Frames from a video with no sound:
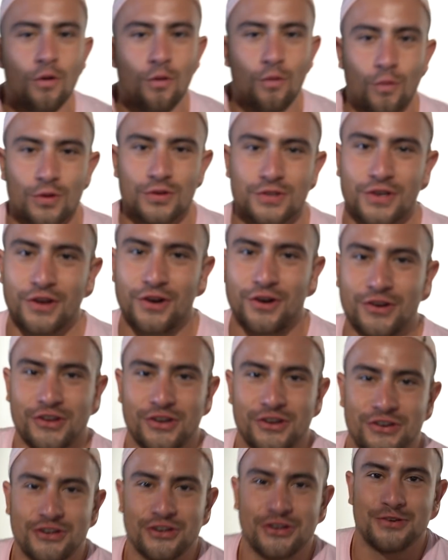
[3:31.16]
What's going on
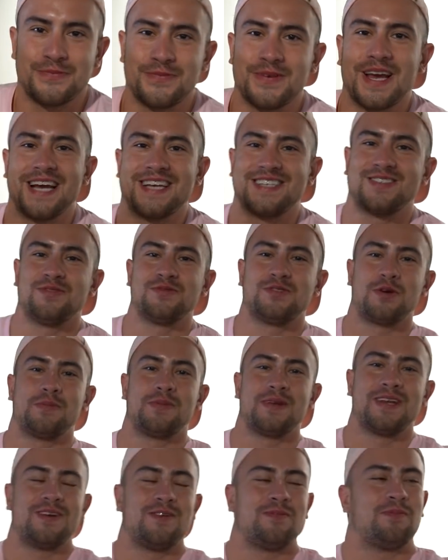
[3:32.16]
YouTube? Yes, I'm
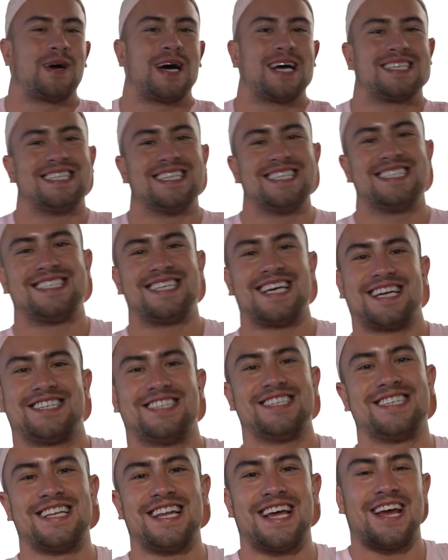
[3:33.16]
jumping in on Bass's
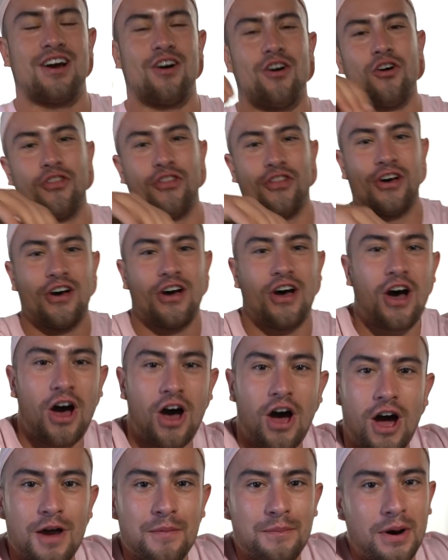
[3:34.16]
session today on the
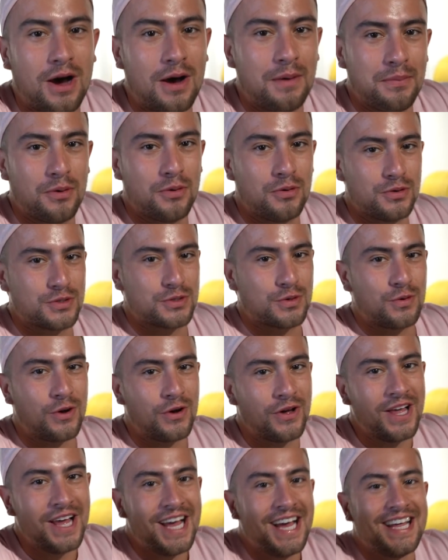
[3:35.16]
high bar pause
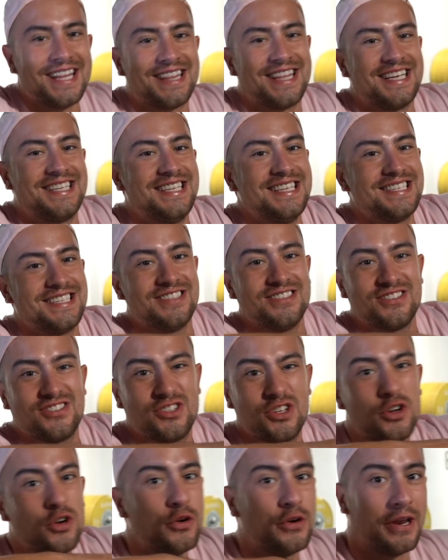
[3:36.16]
squat. This isn't
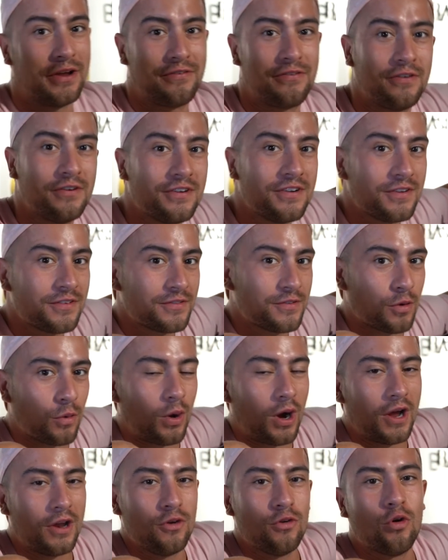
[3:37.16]
too different to
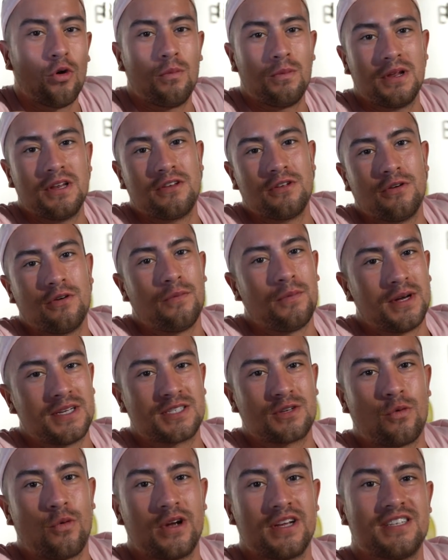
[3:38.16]
what I normally do on my
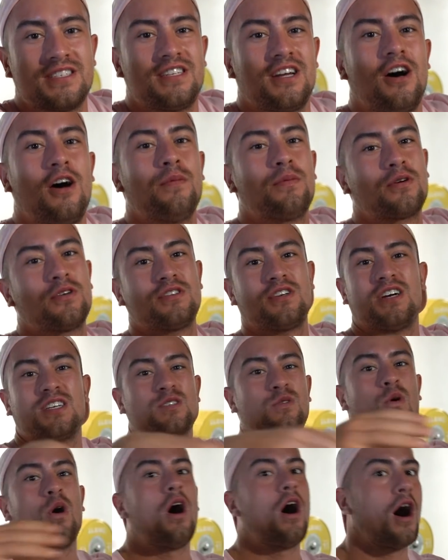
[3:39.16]
squatting style because I
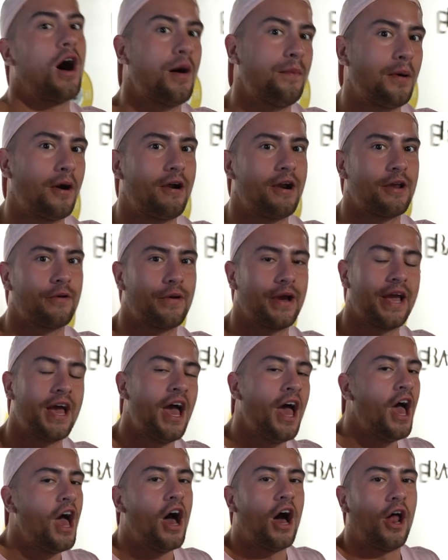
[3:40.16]
squat high bar anyway,
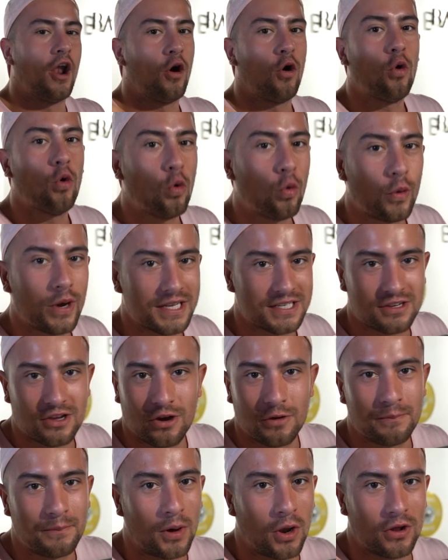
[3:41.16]
and I'll always
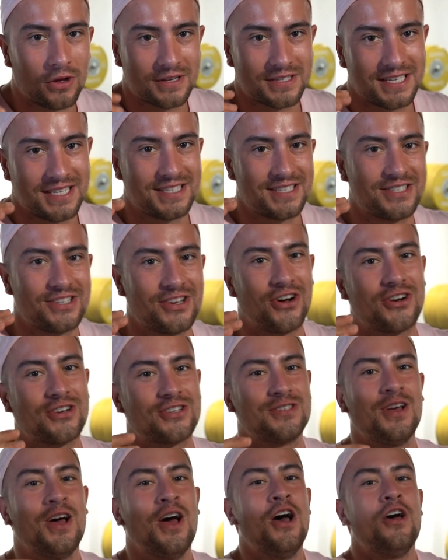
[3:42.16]
go bollocks in
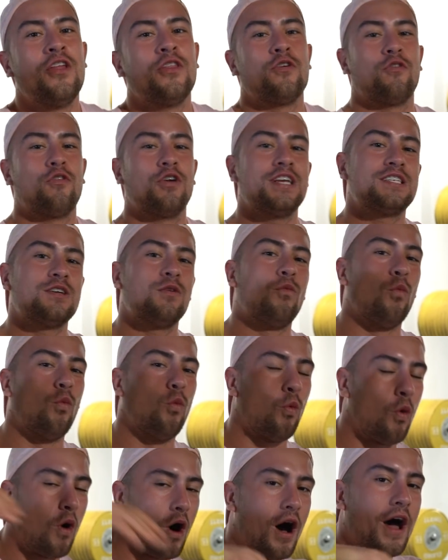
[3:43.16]
socks. The
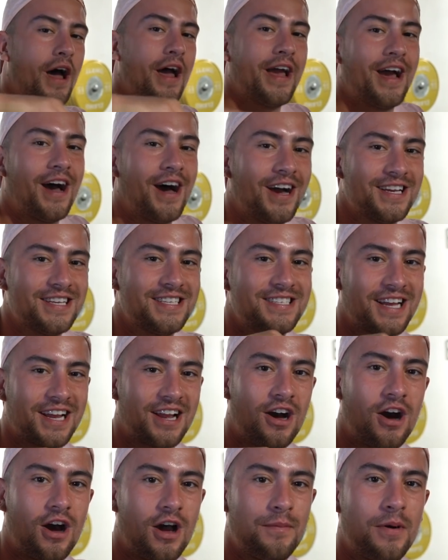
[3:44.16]
reason why I stick
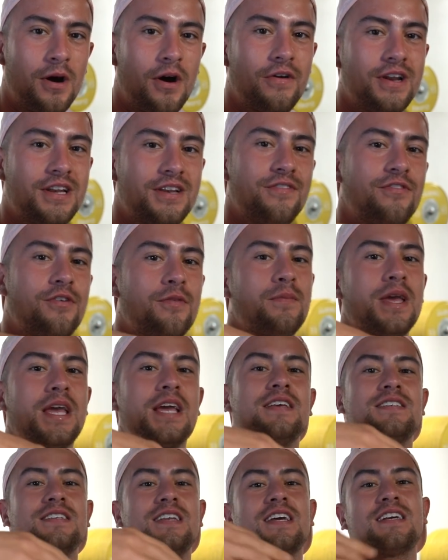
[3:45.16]
high bar in for me
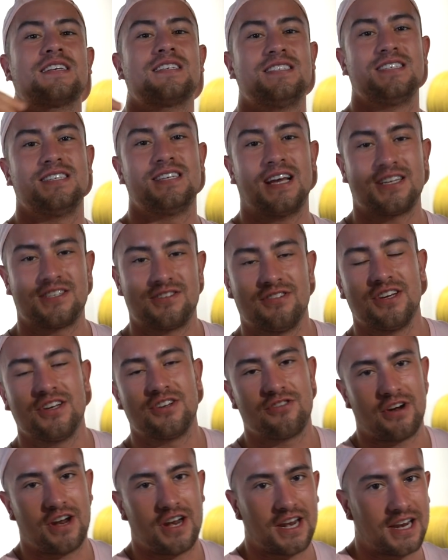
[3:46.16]
as an accessory
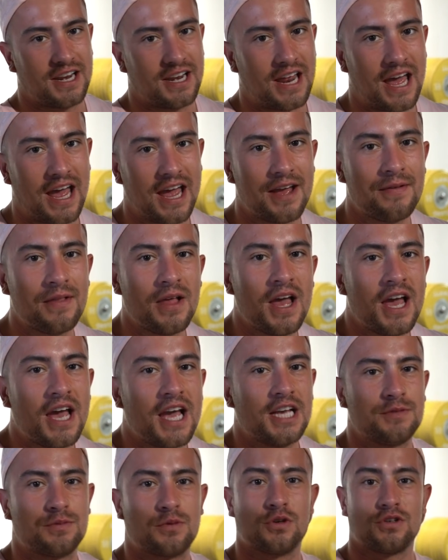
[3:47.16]
training day
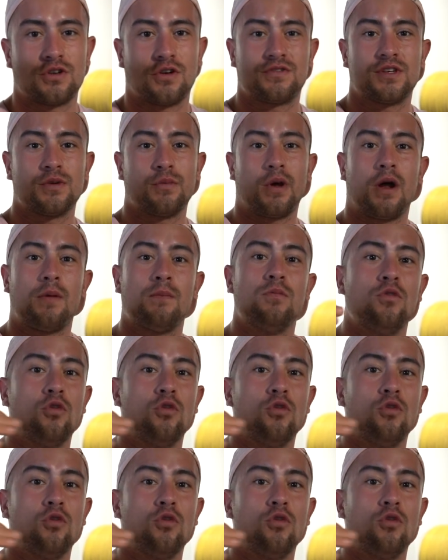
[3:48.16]
is because obviously when I'm